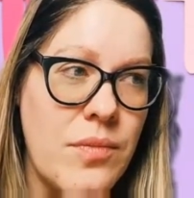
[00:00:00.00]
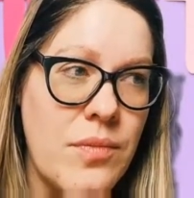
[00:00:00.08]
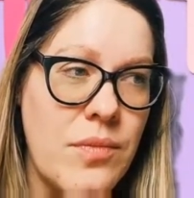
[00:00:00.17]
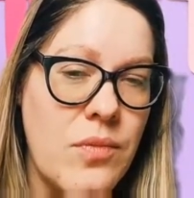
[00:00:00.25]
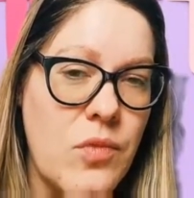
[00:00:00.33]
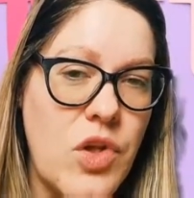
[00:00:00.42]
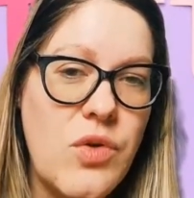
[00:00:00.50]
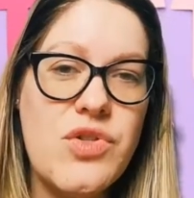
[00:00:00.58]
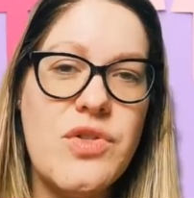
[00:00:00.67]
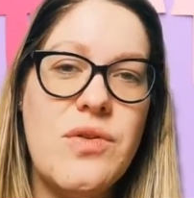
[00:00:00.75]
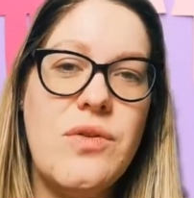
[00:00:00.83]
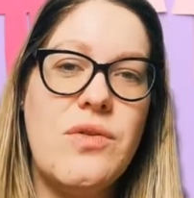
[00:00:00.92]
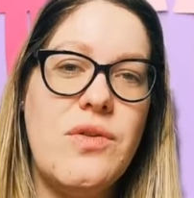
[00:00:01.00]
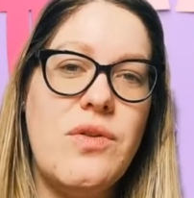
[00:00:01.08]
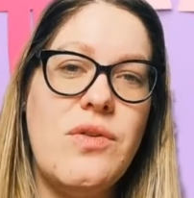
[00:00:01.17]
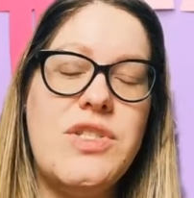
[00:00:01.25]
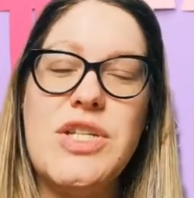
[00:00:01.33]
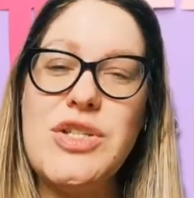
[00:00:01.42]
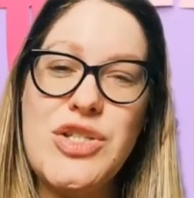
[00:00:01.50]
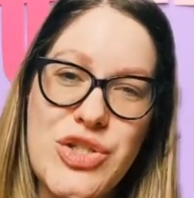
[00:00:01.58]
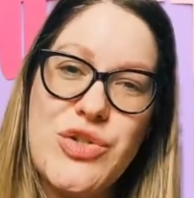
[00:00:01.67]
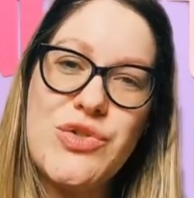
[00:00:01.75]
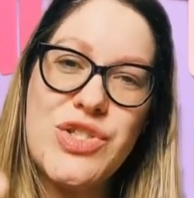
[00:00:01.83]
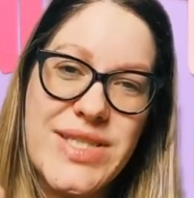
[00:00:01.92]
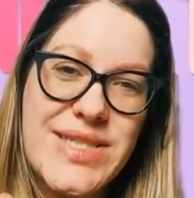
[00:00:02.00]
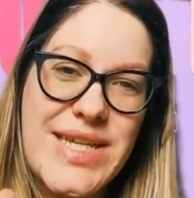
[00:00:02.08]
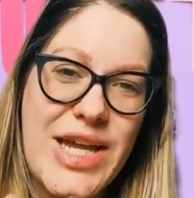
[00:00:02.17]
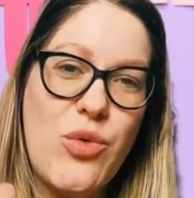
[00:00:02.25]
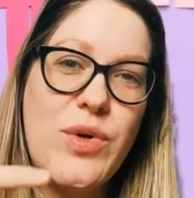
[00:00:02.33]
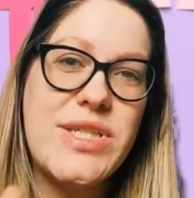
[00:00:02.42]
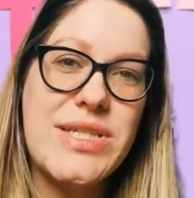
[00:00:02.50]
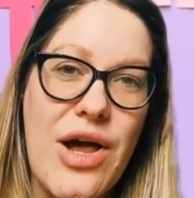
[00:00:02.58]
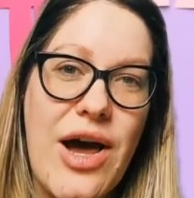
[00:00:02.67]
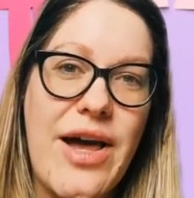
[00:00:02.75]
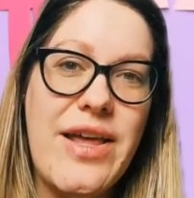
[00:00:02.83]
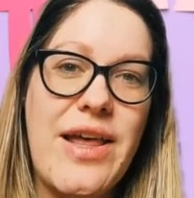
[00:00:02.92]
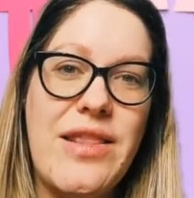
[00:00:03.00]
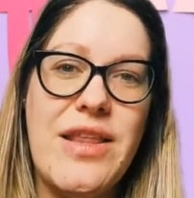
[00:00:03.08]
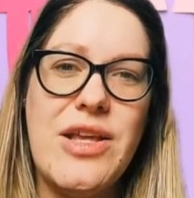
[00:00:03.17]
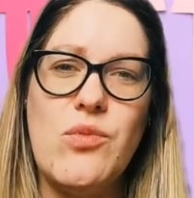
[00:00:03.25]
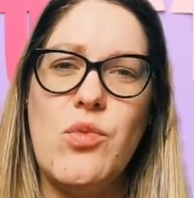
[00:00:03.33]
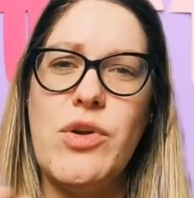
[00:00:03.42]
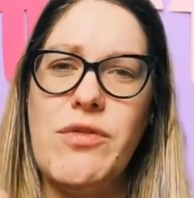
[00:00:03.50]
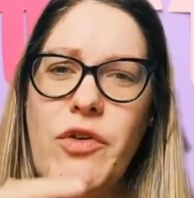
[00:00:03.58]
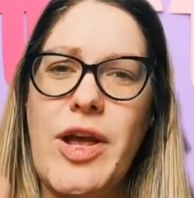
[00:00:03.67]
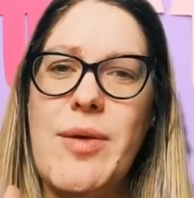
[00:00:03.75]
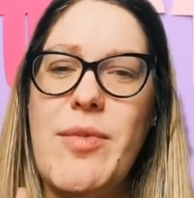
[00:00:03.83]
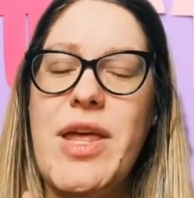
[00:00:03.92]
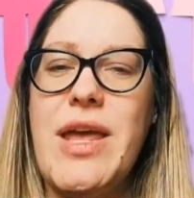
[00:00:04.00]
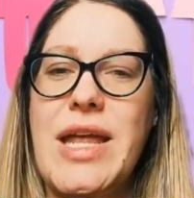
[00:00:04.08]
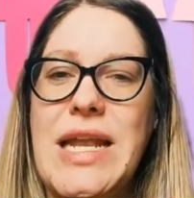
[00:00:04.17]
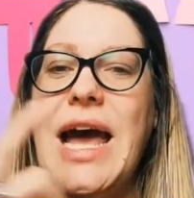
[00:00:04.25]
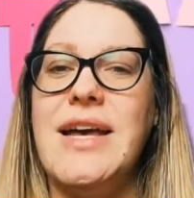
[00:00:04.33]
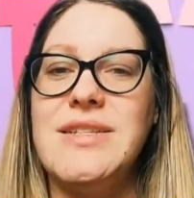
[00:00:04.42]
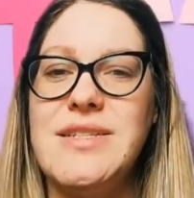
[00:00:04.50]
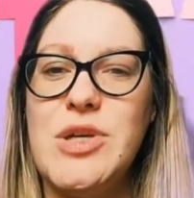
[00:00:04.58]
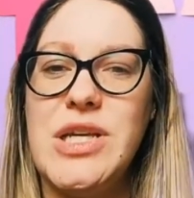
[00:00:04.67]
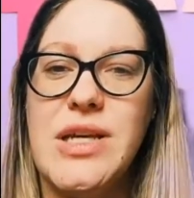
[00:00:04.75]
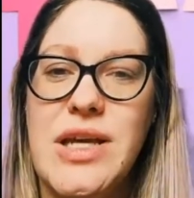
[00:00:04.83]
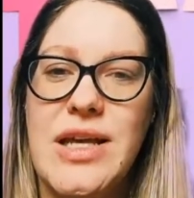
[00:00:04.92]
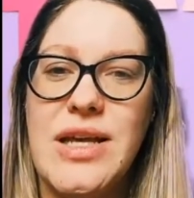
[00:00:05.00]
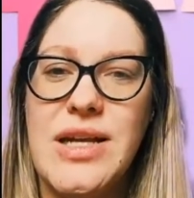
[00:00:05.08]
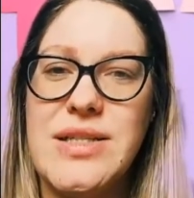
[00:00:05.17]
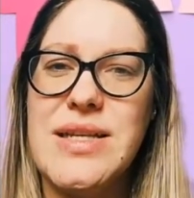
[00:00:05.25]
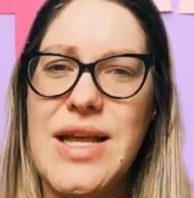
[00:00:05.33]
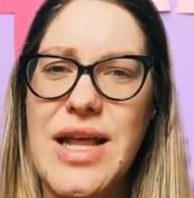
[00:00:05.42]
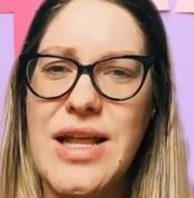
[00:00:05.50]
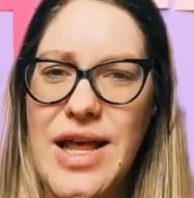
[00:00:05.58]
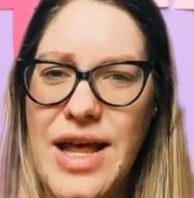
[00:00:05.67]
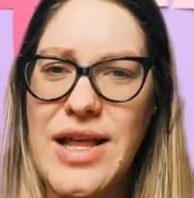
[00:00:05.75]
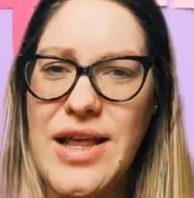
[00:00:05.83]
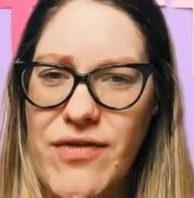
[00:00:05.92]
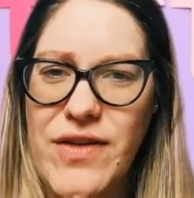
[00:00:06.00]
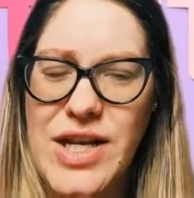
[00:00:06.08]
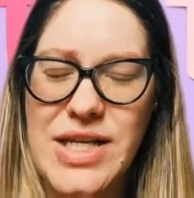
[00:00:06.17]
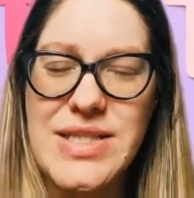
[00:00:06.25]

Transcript: Did you just say it was not and then reframe it and ask me it is if it is